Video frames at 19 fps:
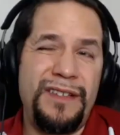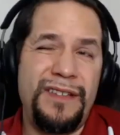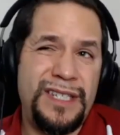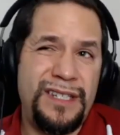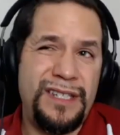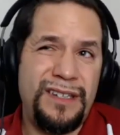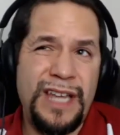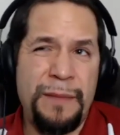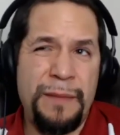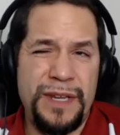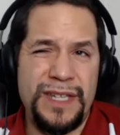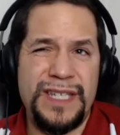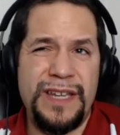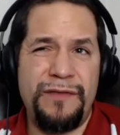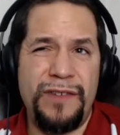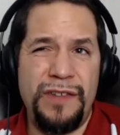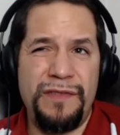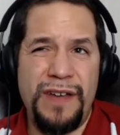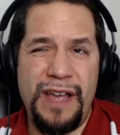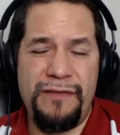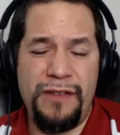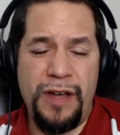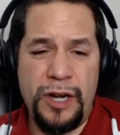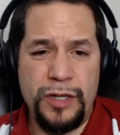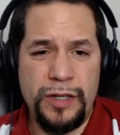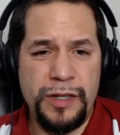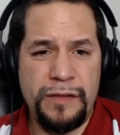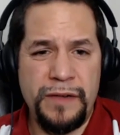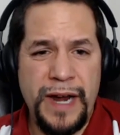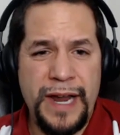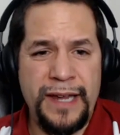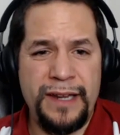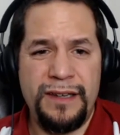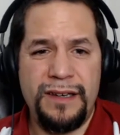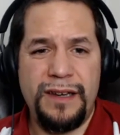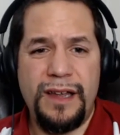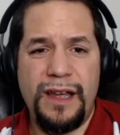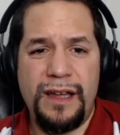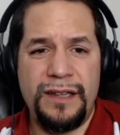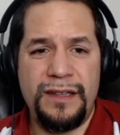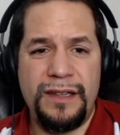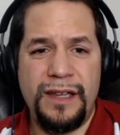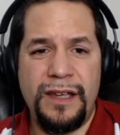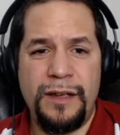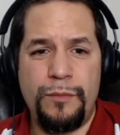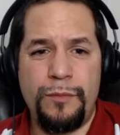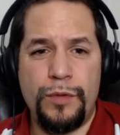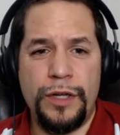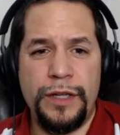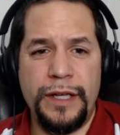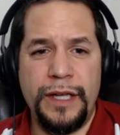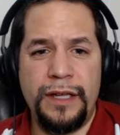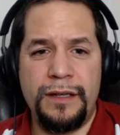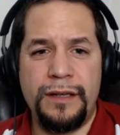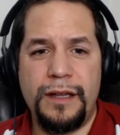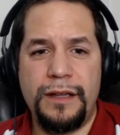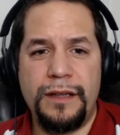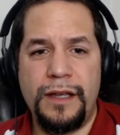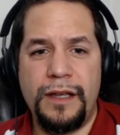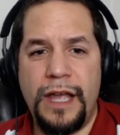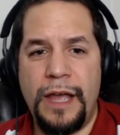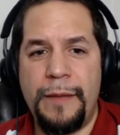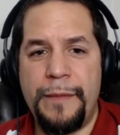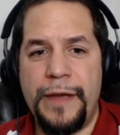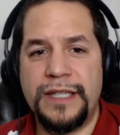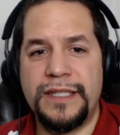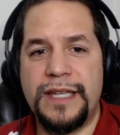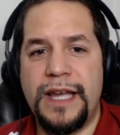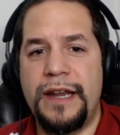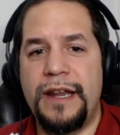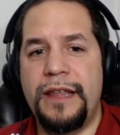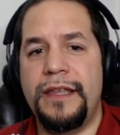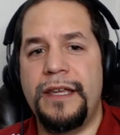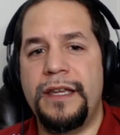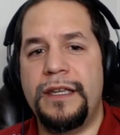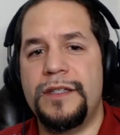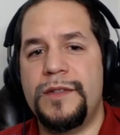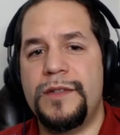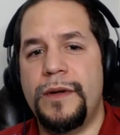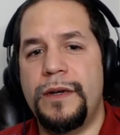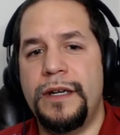It's kept at 7,500, right? On the Brilliant, on the Amex side, I think is what it is.